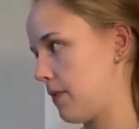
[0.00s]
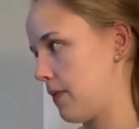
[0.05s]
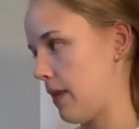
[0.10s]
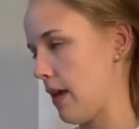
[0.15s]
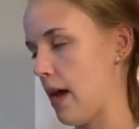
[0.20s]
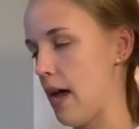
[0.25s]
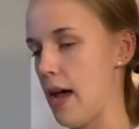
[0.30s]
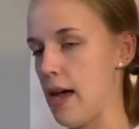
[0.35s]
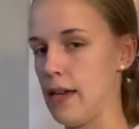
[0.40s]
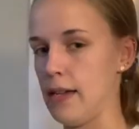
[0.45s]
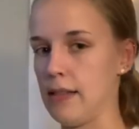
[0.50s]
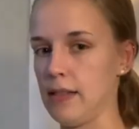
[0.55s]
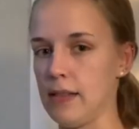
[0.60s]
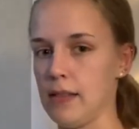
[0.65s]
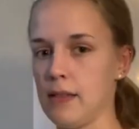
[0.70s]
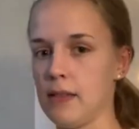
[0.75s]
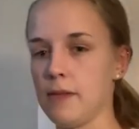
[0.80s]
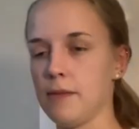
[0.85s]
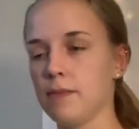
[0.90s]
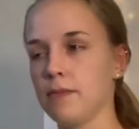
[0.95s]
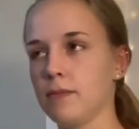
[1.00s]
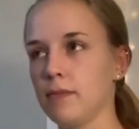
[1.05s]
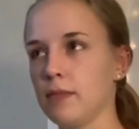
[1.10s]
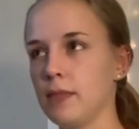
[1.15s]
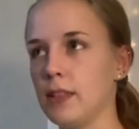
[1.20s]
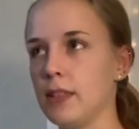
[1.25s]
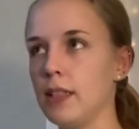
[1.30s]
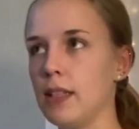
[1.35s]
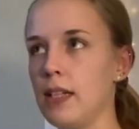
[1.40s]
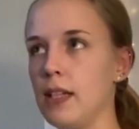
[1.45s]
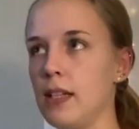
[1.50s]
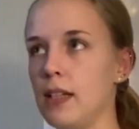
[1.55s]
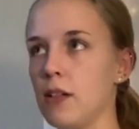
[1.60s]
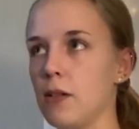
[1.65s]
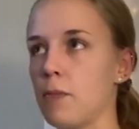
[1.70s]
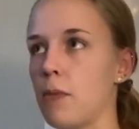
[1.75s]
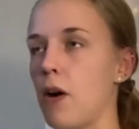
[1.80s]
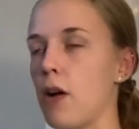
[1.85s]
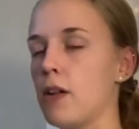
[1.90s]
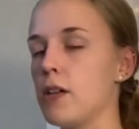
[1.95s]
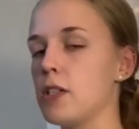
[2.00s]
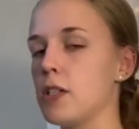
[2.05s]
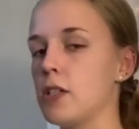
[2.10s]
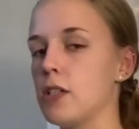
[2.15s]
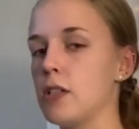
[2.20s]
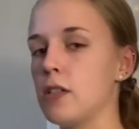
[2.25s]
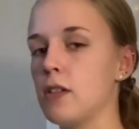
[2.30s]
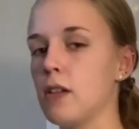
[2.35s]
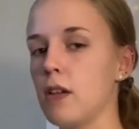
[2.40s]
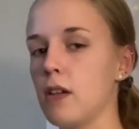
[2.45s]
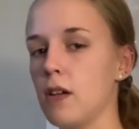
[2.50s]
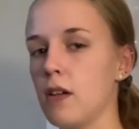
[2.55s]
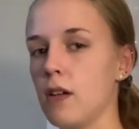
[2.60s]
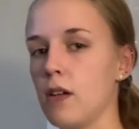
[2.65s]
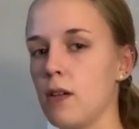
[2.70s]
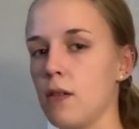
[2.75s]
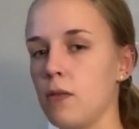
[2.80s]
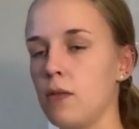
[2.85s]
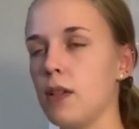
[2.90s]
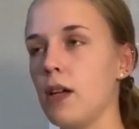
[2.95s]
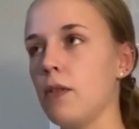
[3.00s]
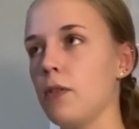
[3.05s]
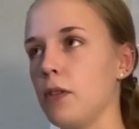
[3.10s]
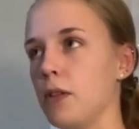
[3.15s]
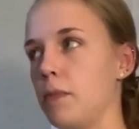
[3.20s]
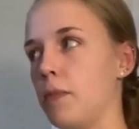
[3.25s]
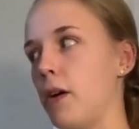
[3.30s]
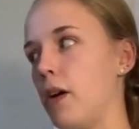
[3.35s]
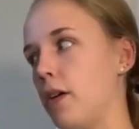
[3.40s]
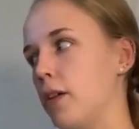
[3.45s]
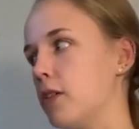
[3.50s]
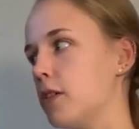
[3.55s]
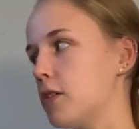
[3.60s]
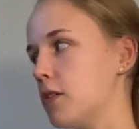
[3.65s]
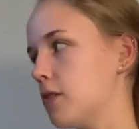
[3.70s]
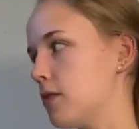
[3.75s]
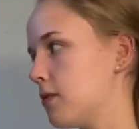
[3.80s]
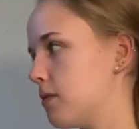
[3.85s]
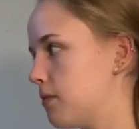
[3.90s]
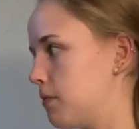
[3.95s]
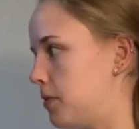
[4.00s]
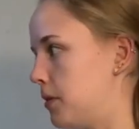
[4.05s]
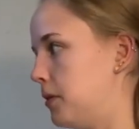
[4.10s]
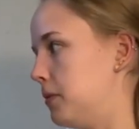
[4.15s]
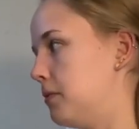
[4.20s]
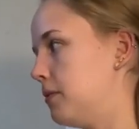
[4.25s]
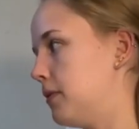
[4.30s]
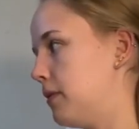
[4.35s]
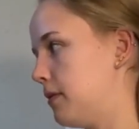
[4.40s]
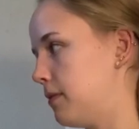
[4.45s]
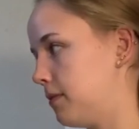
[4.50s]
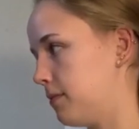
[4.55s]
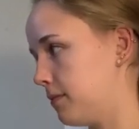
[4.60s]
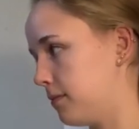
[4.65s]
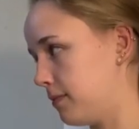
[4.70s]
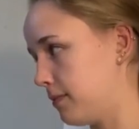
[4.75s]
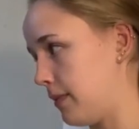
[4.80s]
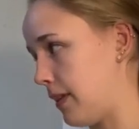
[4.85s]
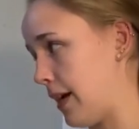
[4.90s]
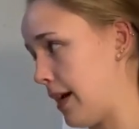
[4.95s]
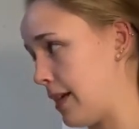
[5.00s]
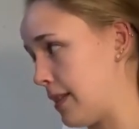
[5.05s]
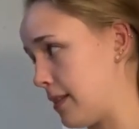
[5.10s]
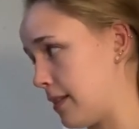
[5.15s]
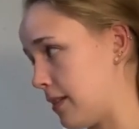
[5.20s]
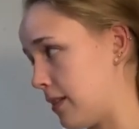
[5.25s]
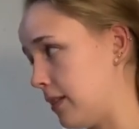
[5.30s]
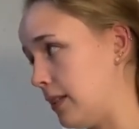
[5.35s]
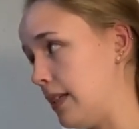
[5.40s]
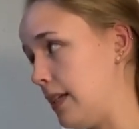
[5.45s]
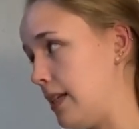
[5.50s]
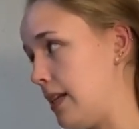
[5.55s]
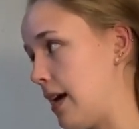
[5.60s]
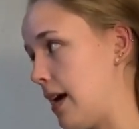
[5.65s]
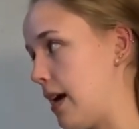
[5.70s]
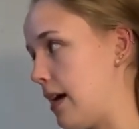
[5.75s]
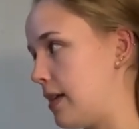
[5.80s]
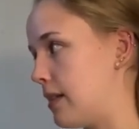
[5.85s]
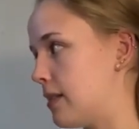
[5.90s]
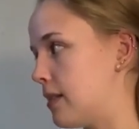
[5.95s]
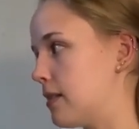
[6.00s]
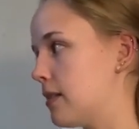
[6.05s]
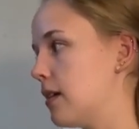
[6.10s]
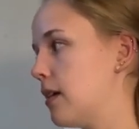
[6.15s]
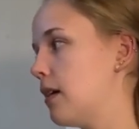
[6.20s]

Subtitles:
as clean or polished. Well, not really polished, but as clean as